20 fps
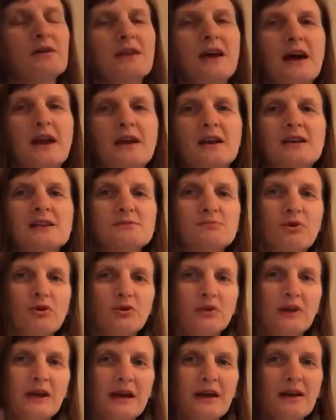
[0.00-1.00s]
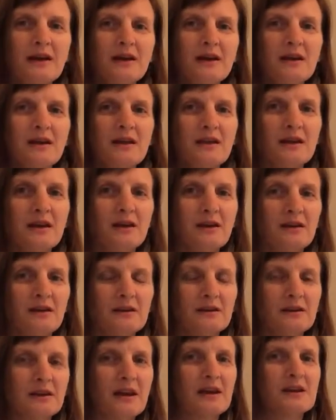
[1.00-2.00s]
that is pulling
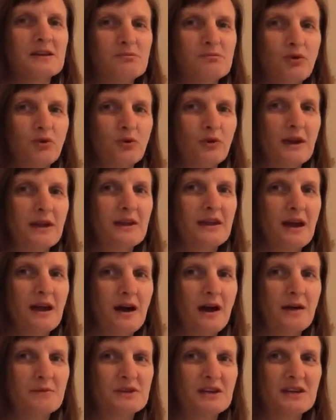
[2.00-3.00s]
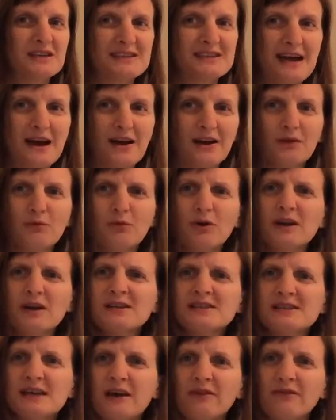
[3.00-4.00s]
the object down. And what
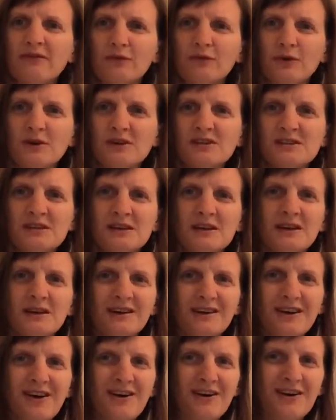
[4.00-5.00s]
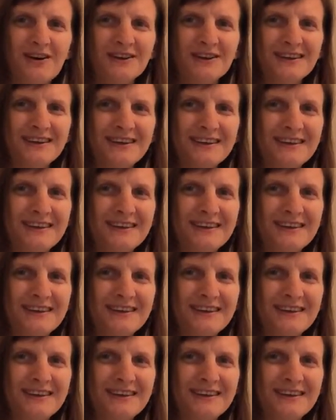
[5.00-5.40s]
is that force called?